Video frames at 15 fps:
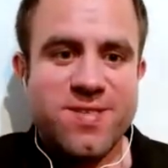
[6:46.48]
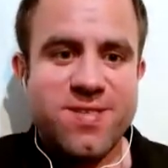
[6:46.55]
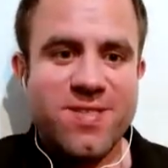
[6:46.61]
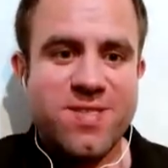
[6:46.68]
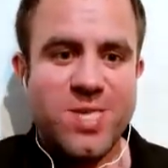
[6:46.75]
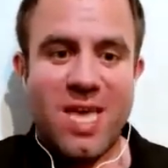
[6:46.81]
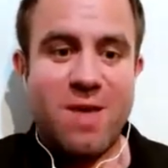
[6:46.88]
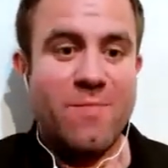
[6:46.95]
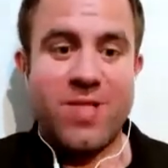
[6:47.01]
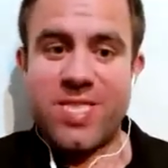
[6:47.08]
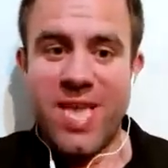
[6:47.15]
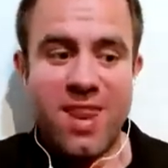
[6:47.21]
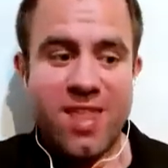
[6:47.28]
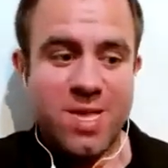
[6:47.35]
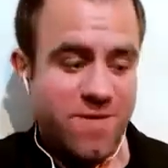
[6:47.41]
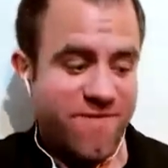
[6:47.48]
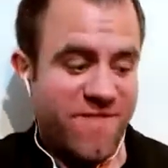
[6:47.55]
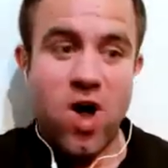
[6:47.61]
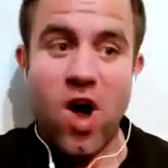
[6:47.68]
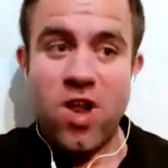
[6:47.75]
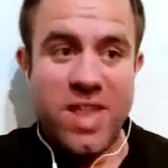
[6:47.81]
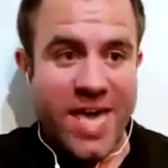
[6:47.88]
Same with tennis. If I
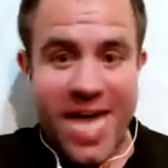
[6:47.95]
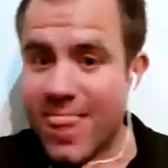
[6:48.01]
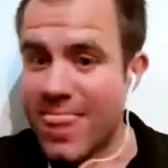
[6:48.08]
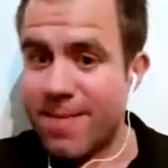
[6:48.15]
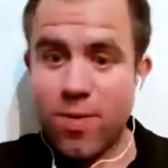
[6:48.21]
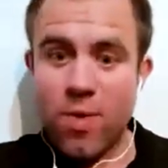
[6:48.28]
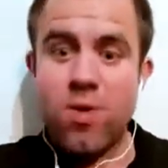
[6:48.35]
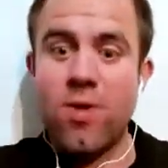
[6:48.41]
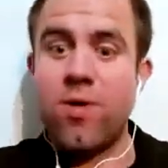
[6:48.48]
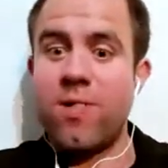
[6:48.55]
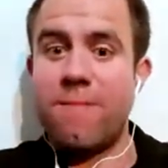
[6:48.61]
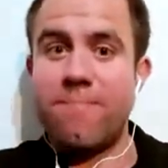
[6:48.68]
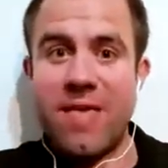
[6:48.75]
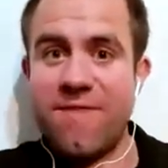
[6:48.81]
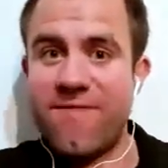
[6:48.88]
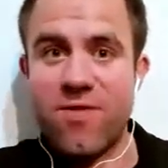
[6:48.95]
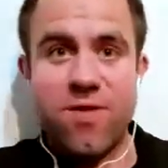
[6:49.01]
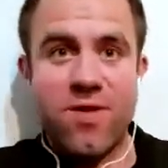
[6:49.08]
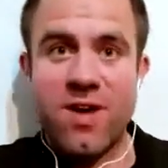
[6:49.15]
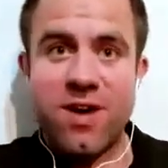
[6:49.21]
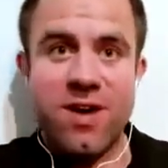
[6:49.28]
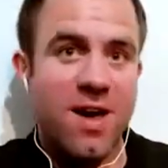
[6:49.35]
can't hit the ball, I'm never
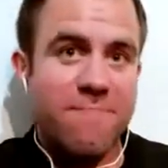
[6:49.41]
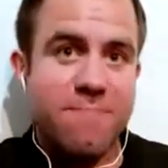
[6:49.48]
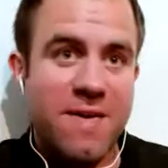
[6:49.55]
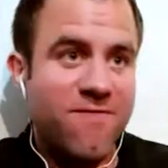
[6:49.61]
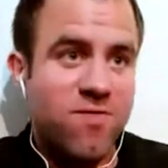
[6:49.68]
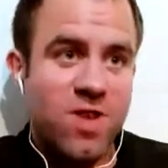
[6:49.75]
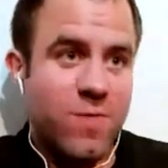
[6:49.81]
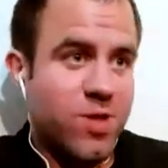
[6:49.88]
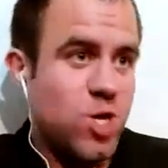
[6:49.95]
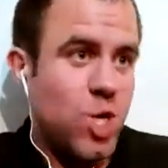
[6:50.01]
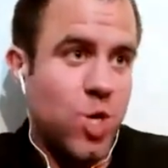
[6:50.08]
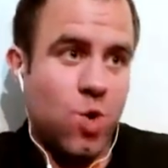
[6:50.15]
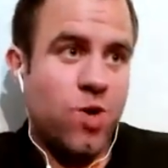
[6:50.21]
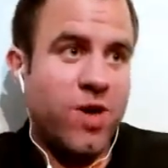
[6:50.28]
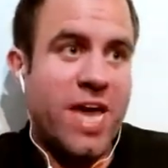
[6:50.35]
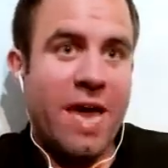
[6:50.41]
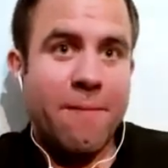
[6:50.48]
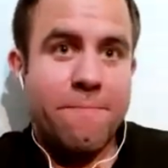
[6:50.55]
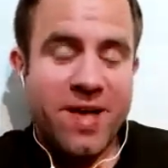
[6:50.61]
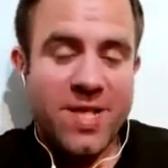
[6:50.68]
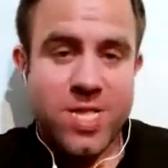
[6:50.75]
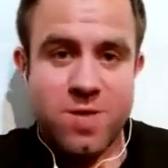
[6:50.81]
gonna enjoy getting
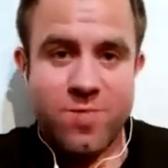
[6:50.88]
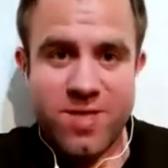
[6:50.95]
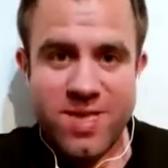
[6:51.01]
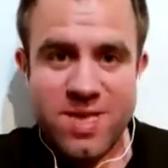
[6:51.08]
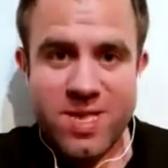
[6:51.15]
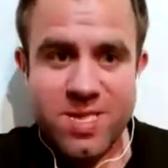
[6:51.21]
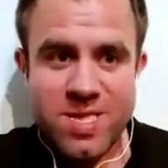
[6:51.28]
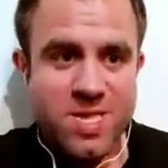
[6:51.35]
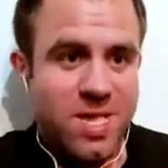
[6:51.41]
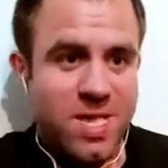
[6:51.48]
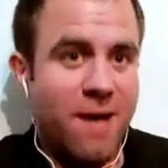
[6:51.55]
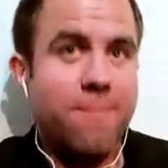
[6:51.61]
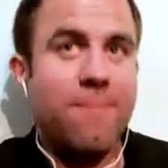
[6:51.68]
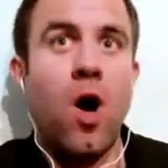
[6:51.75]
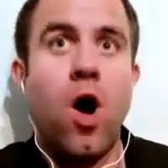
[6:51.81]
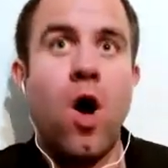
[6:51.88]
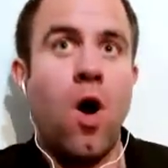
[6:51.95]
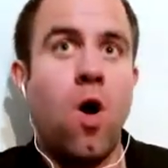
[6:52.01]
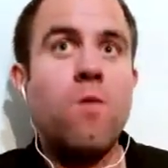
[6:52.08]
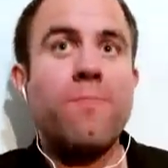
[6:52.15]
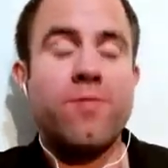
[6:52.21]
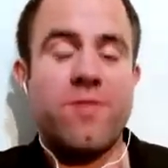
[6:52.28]
better at this. I'm
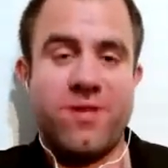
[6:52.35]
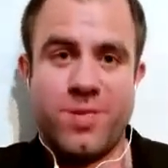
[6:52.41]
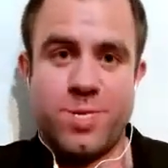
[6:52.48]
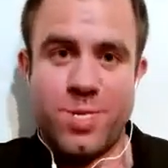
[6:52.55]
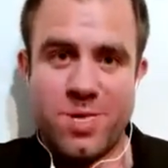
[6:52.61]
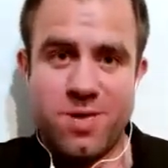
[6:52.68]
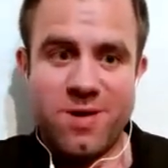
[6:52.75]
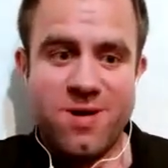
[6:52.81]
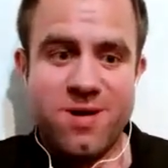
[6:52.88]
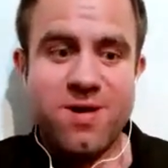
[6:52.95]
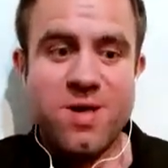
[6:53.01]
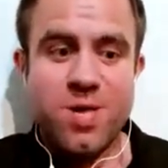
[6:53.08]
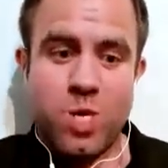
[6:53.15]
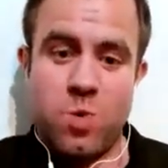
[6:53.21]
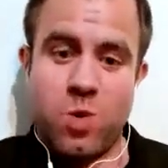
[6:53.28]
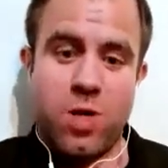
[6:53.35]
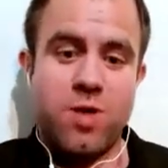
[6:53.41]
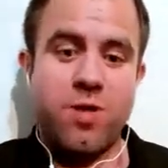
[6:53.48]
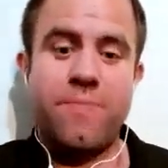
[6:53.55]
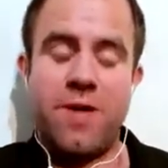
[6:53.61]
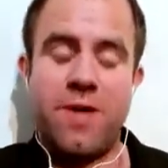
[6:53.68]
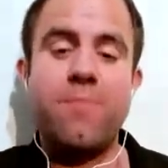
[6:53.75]
hopeless. So a lot
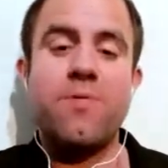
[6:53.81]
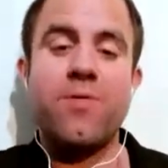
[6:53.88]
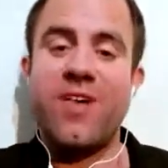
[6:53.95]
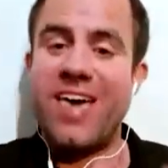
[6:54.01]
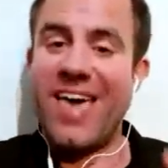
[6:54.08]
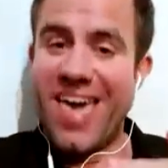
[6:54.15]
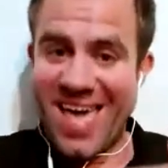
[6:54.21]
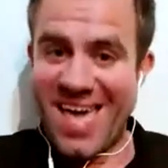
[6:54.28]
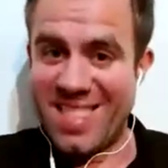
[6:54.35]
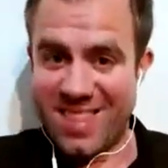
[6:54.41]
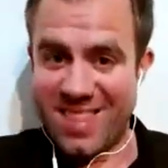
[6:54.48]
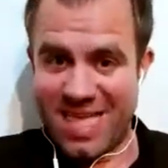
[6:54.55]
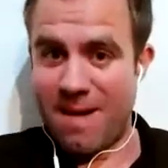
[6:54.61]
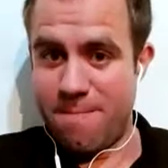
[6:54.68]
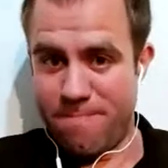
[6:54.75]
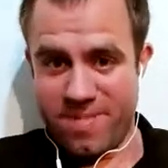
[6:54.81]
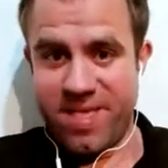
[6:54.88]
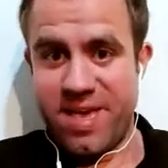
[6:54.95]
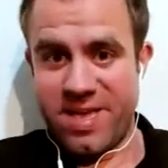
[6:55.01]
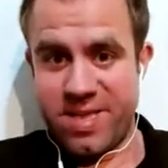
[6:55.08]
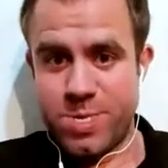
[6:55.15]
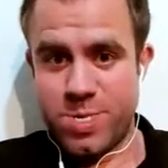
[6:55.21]
of people are in that
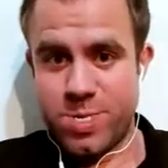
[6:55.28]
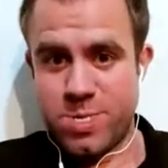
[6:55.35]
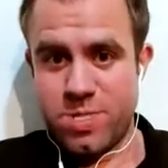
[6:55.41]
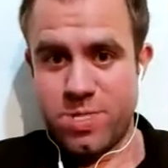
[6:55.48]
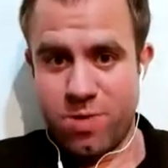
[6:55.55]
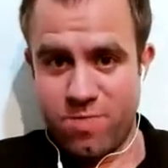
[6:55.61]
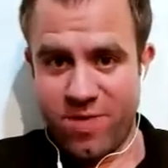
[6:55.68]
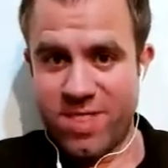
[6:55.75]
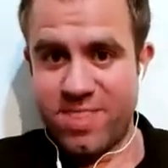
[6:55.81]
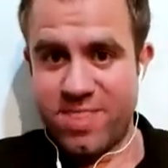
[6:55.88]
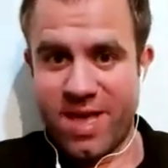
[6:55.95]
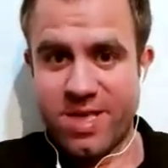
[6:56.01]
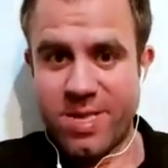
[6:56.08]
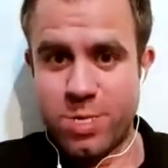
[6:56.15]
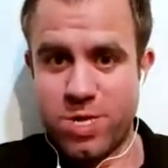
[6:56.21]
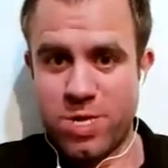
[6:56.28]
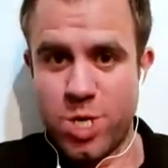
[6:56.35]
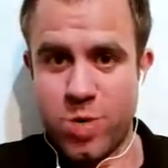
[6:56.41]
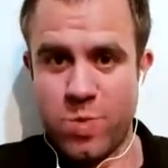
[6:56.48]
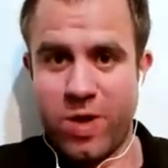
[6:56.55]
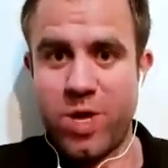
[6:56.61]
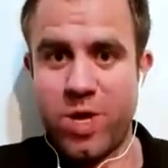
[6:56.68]
place. They're in that
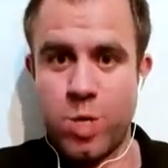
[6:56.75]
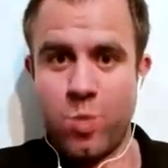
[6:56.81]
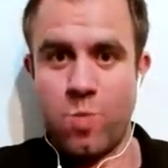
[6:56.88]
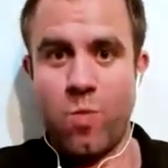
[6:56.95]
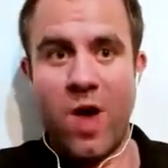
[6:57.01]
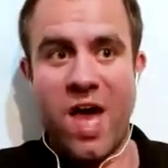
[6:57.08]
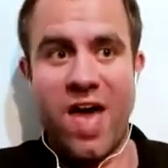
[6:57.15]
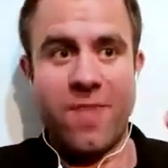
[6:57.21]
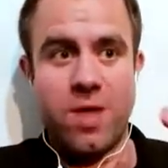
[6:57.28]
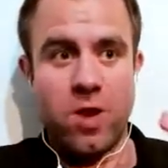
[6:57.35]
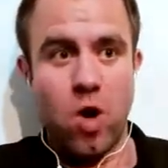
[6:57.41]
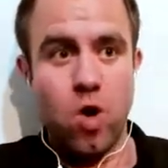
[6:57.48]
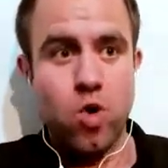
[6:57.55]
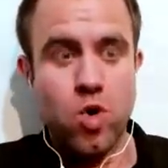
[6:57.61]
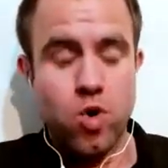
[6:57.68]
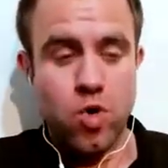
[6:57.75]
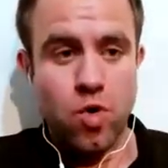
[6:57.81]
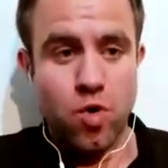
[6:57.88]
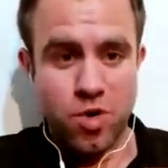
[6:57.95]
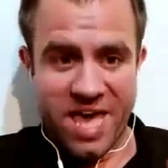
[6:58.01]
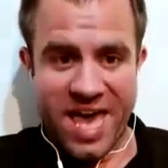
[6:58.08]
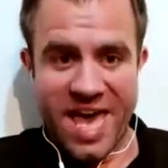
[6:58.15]
situation where they're not
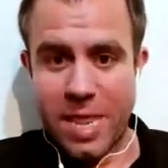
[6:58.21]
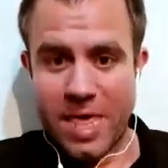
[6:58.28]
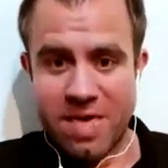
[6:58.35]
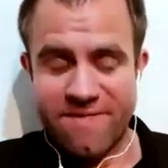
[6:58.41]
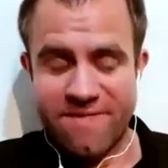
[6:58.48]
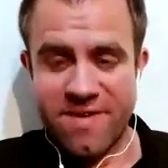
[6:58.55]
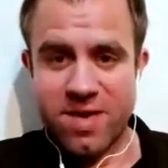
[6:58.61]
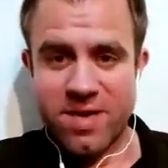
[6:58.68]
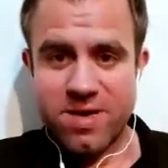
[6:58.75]
good at any of it,